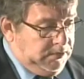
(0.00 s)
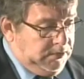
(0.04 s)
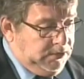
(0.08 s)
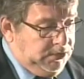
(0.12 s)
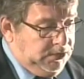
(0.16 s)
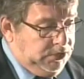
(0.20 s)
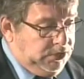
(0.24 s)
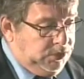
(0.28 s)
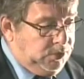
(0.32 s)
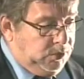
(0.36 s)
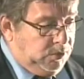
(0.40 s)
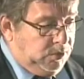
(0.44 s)

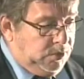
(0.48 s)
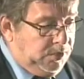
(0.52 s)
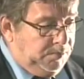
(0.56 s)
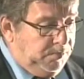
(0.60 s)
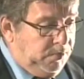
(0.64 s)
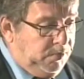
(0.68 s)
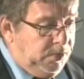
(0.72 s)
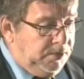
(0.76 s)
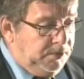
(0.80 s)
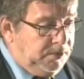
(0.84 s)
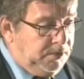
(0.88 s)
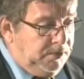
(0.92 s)

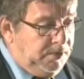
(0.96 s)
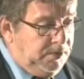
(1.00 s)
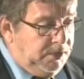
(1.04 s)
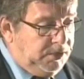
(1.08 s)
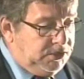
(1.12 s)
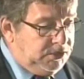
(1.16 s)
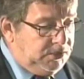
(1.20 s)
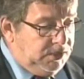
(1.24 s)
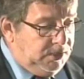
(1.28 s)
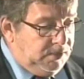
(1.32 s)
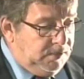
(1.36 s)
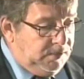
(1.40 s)
storyboard
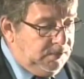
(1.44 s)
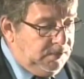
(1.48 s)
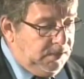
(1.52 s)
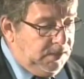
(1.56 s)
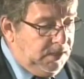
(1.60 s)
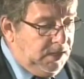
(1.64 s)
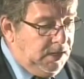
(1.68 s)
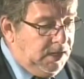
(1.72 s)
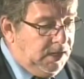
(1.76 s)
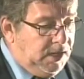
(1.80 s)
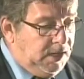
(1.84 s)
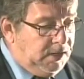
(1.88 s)
creation,
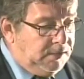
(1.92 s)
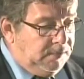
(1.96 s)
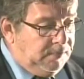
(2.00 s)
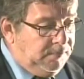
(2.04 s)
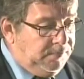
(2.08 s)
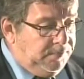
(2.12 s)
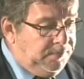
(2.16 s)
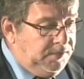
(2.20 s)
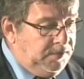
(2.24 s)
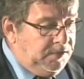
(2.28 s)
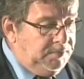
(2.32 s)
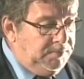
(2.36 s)
the art of
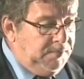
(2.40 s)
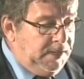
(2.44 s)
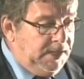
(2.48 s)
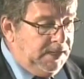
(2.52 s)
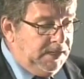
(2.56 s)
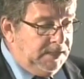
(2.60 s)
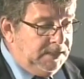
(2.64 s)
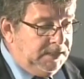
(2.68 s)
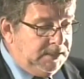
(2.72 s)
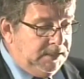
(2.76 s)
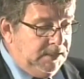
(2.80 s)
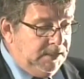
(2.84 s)
film
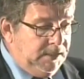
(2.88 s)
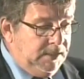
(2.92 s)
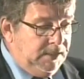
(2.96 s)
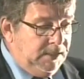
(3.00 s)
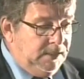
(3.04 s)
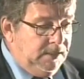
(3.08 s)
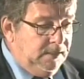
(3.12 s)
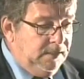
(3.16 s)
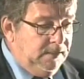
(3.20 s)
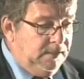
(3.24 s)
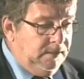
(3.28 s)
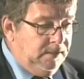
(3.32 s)
editing, and
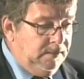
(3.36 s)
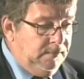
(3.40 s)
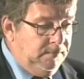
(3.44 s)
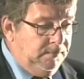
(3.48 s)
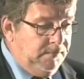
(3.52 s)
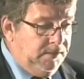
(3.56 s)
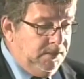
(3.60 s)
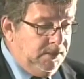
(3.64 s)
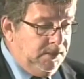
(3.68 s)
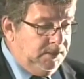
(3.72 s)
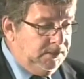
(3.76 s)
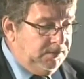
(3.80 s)
other
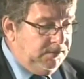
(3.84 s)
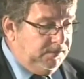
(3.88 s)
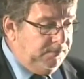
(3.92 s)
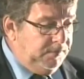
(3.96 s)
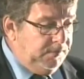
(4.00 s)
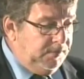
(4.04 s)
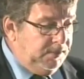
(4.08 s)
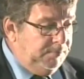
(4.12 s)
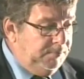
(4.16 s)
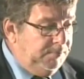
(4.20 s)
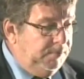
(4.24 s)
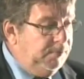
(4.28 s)
various
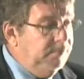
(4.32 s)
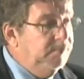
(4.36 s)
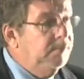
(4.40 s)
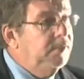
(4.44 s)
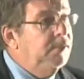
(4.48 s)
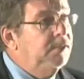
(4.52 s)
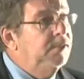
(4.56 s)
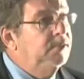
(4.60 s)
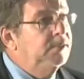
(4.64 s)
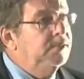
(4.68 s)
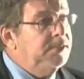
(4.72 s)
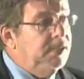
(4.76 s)
film and
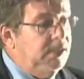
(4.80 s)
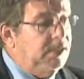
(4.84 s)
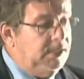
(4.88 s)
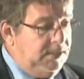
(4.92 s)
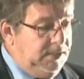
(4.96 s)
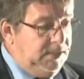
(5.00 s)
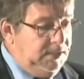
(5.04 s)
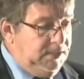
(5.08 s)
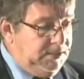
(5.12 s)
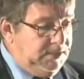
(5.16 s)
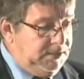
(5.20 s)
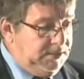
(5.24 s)
video
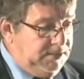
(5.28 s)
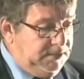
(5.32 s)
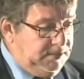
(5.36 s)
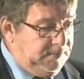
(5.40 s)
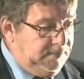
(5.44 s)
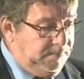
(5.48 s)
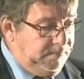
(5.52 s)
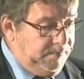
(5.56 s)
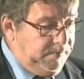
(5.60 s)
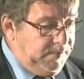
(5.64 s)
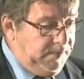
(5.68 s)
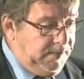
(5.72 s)
techniques.
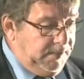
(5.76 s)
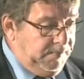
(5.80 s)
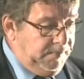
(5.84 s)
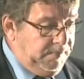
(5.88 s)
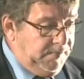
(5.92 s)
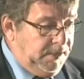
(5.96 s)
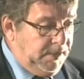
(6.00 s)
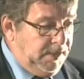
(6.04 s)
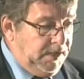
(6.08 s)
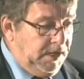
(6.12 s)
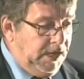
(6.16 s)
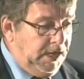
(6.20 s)

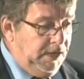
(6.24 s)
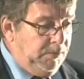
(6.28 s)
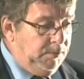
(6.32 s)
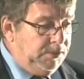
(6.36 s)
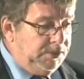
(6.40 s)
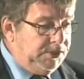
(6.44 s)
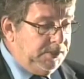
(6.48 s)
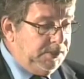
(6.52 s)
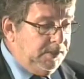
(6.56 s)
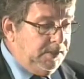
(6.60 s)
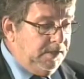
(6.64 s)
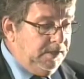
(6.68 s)
I
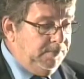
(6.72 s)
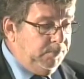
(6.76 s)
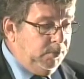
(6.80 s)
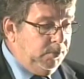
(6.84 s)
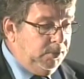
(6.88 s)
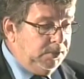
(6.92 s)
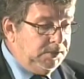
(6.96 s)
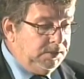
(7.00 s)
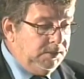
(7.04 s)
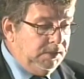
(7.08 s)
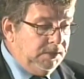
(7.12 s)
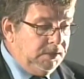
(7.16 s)
wish,
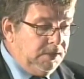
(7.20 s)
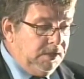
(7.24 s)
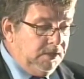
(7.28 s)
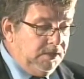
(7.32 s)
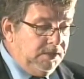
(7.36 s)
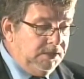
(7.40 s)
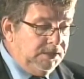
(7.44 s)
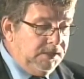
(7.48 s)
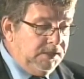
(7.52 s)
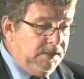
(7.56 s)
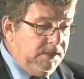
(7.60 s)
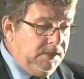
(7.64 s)
therefore, to
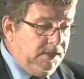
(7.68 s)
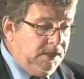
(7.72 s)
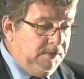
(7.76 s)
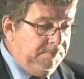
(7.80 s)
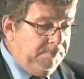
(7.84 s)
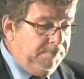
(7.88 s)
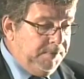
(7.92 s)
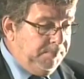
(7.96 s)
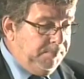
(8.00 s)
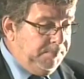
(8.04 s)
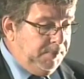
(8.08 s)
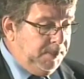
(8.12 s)
encourage the young
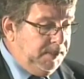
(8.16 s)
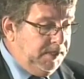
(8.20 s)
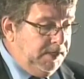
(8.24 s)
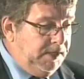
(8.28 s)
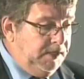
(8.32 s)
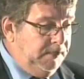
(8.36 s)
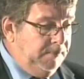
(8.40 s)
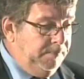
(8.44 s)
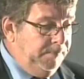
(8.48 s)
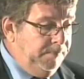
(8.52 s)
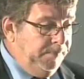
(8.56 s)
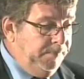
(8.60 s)
people here